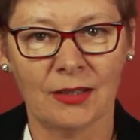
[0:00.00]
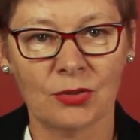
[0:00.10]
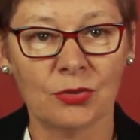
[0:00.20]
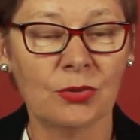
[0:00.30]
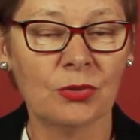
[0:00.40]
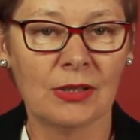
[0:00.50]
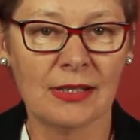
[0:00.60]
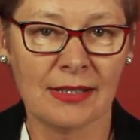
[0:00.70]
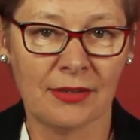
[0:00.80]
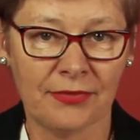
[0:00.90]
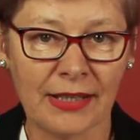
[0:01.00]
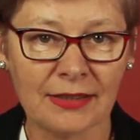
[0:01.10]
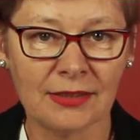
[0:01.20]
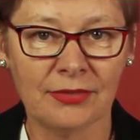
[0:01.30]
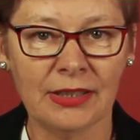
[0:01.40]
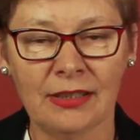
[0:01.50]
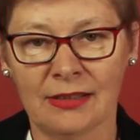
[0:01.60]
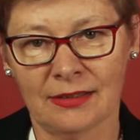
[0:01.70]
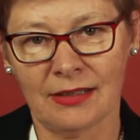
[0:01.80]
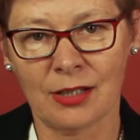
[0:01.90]
To do this effectively
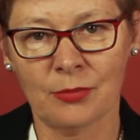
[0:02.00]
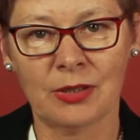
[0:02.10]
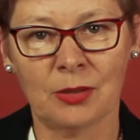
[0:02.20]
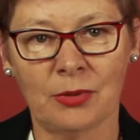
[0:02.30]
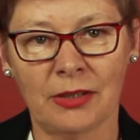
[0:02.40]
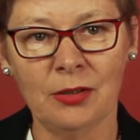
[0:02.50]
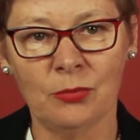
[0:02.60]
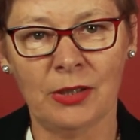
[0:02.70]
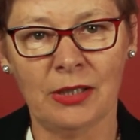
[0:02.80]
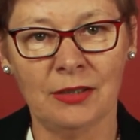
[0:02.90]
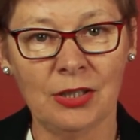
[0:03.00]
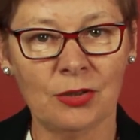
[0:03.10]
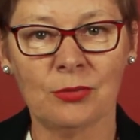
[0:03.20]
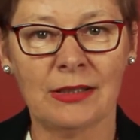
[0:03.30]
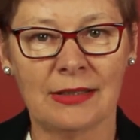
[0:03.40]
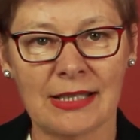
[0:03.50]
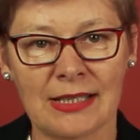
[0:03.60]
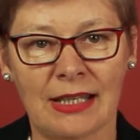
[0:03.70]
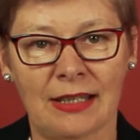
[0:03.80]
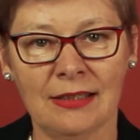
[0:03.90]
and equitably, we need to
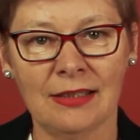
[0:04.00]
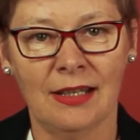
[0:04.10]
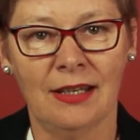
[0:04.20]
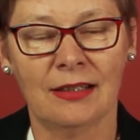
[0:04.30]
understand